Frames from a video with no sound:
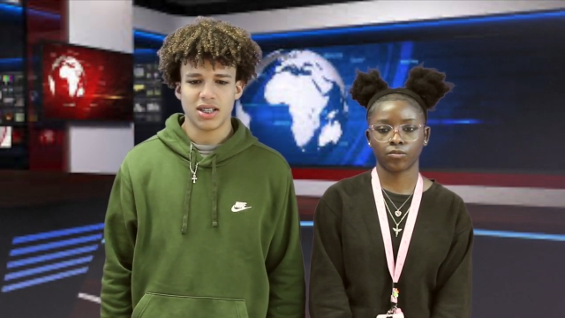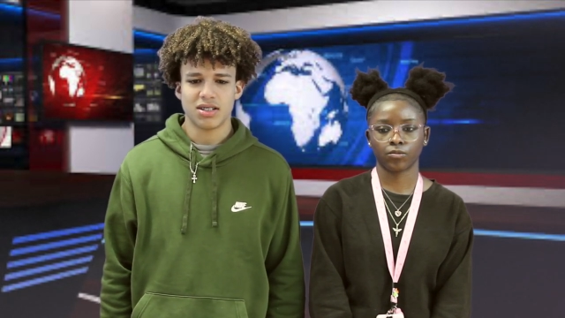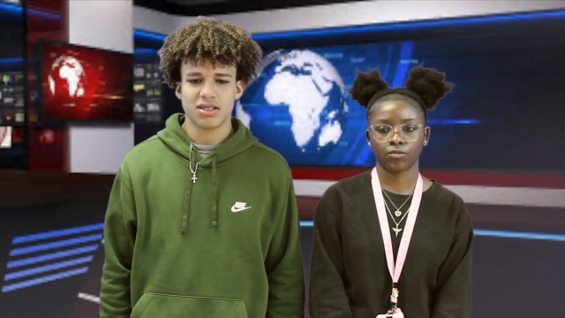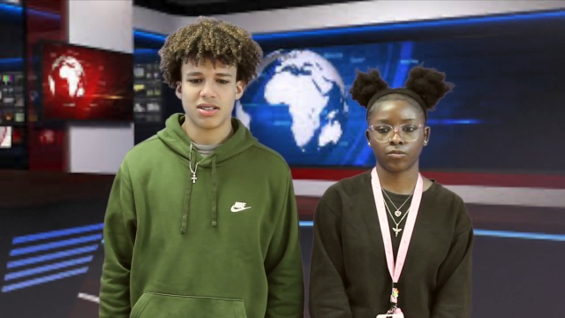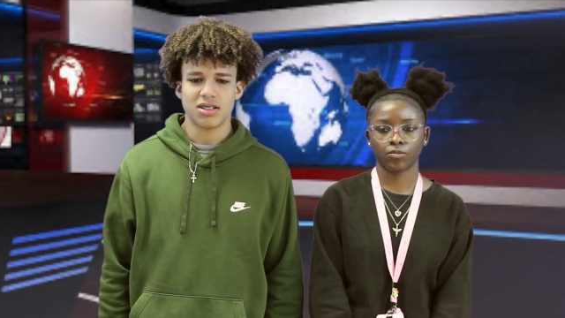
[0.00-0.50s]

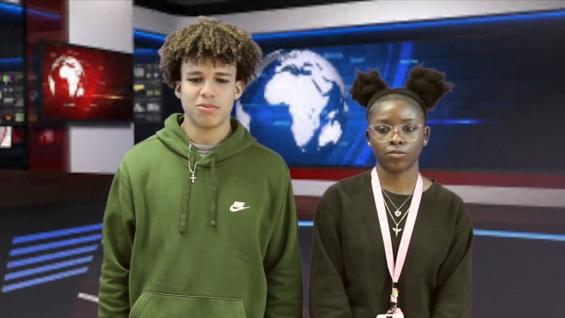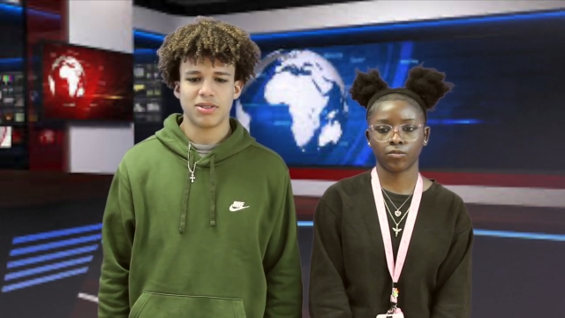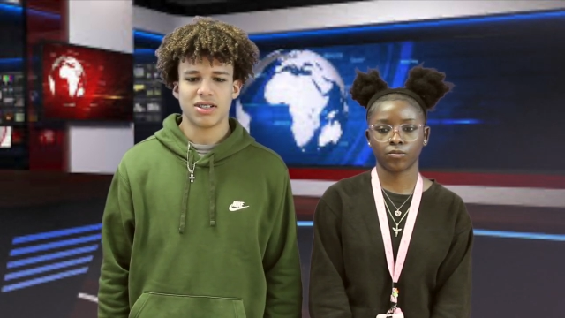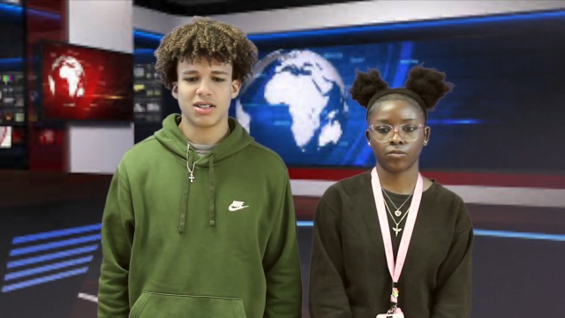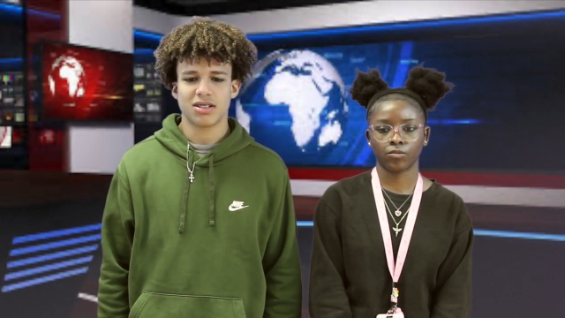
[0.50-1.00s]

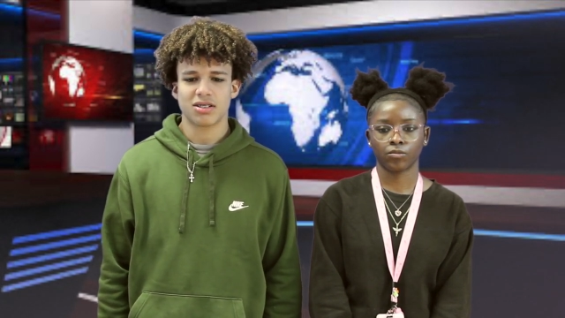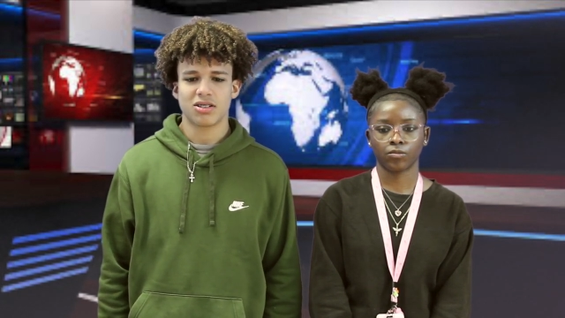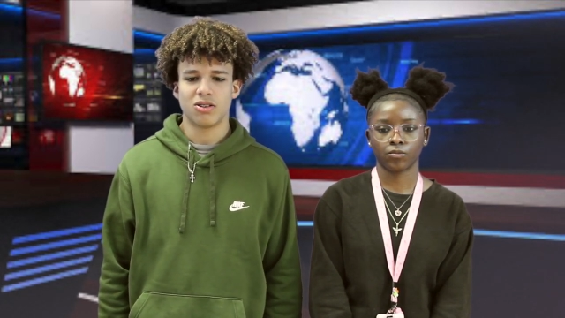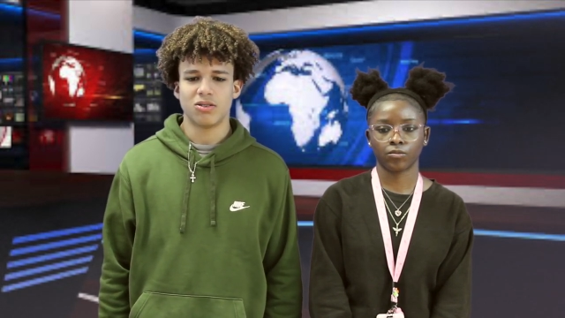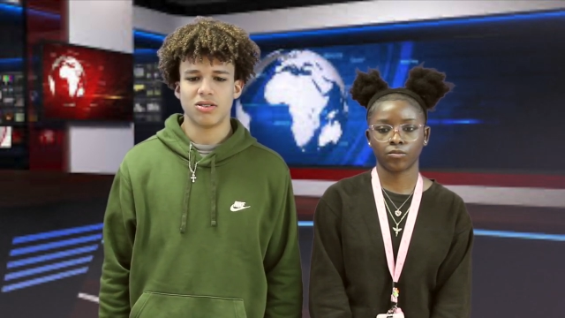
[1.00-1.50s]

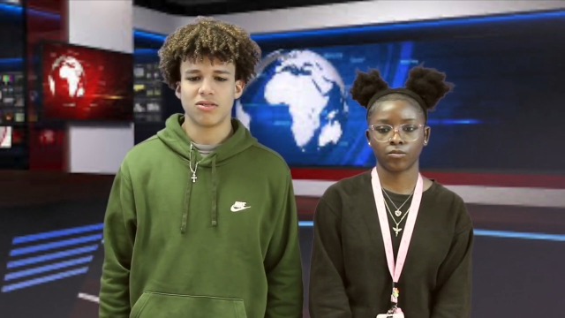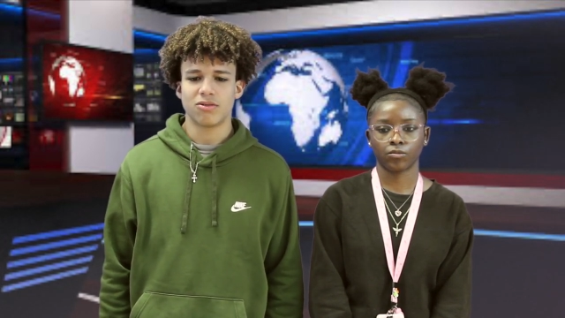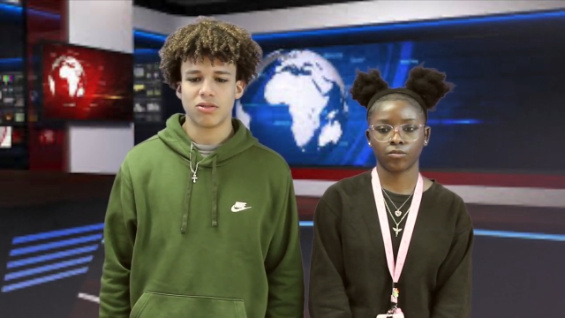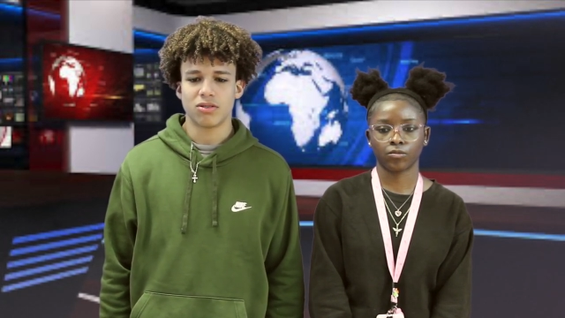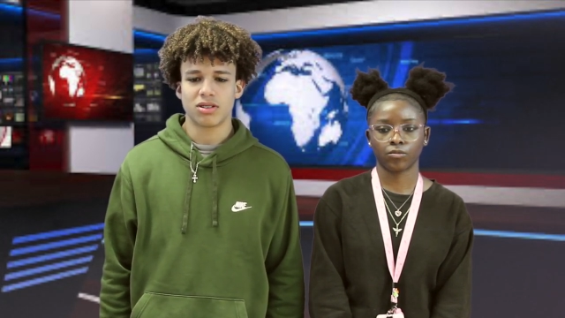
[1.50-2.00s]
Speaker 1: https
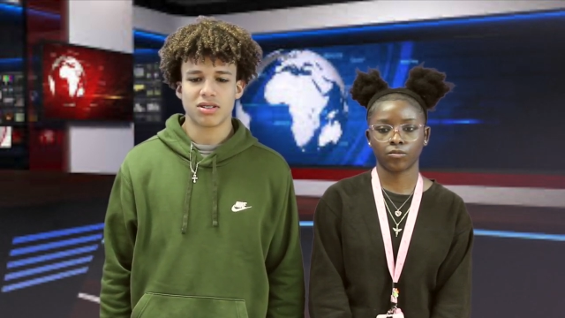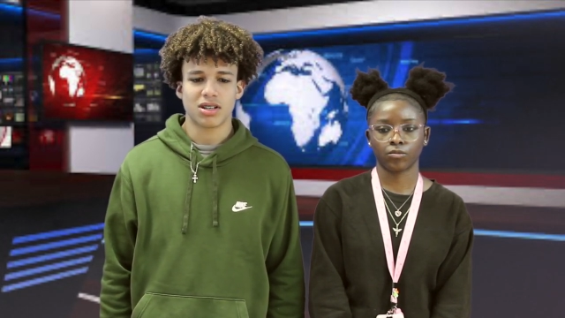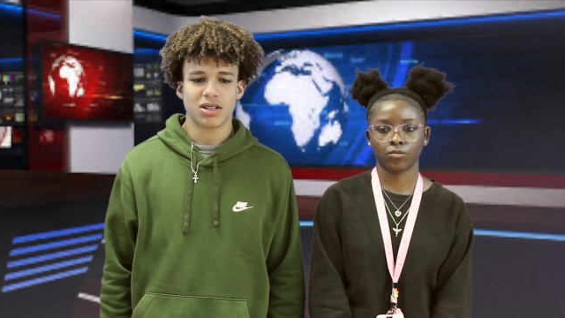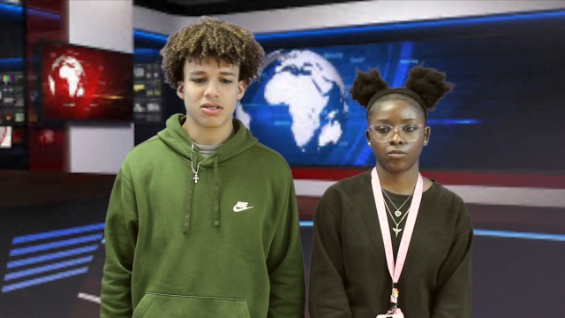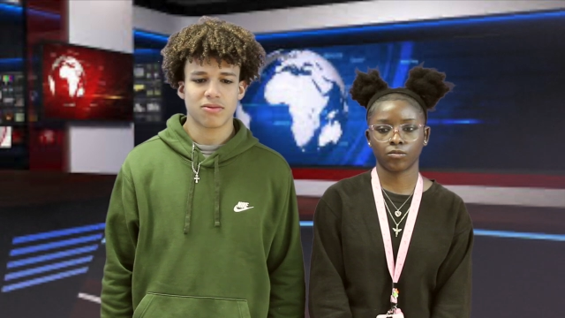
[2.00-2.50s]
colon forward
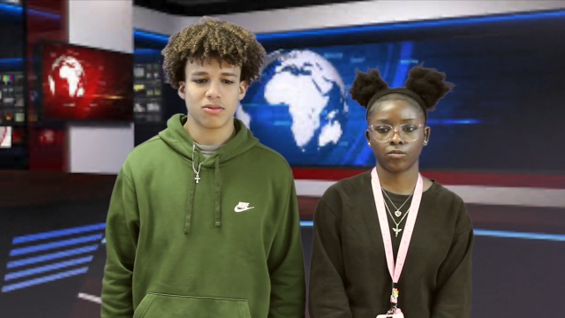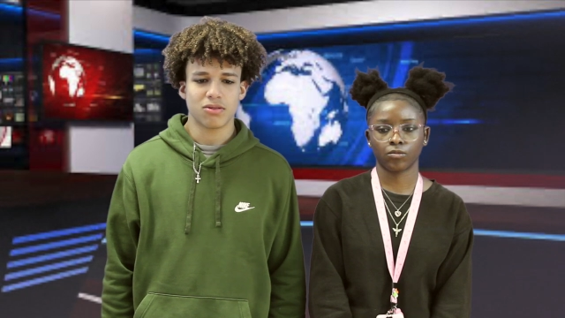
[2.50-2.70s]
slash